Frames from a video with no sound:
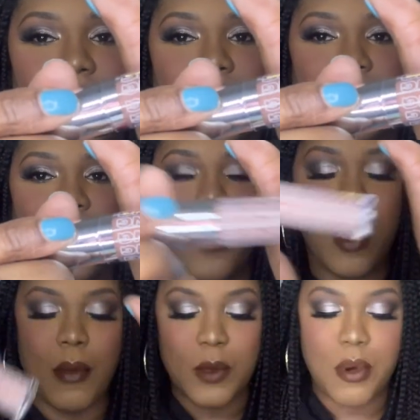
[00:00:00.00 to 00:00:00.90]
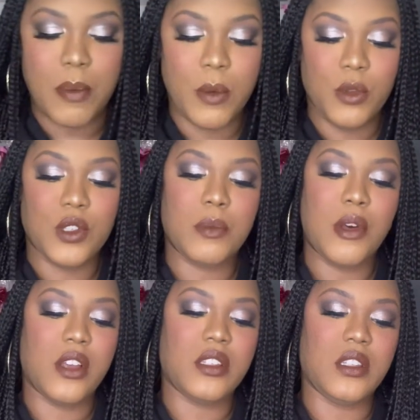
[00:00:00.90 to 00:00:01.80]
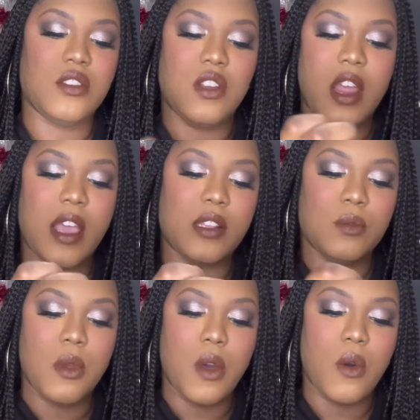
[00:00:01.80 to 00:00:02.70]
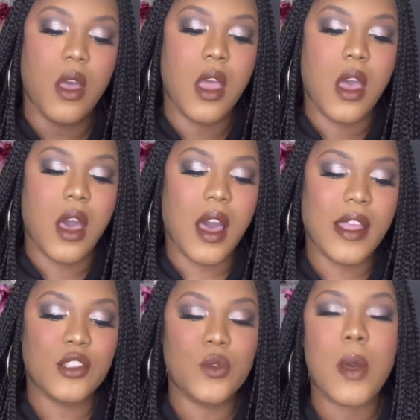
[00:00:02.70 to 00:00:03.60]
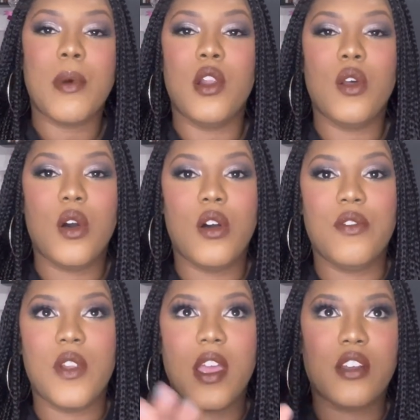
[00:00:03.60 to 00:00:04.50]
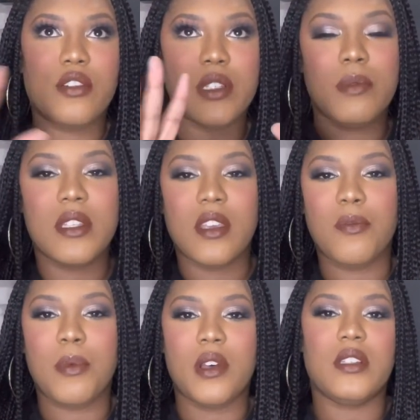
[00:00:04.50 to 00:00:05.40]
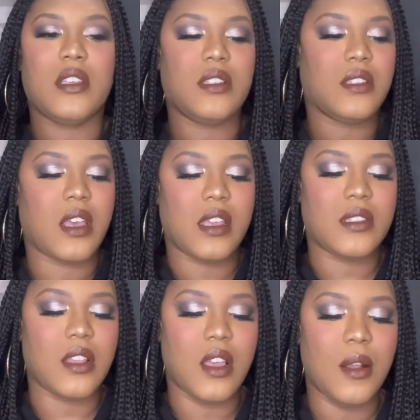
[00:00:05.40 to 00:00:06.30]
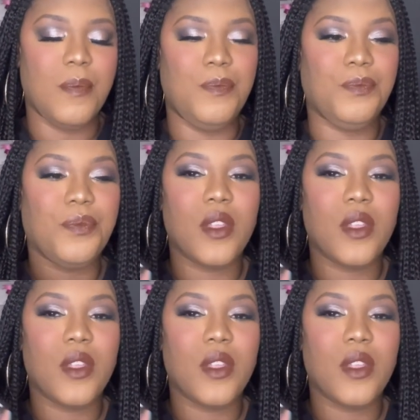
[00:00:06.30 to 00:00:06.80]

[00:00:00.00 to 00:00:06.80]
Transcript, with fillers: so i most probably will just pass this on as well i do up a lot of like christmas gift baskets guys um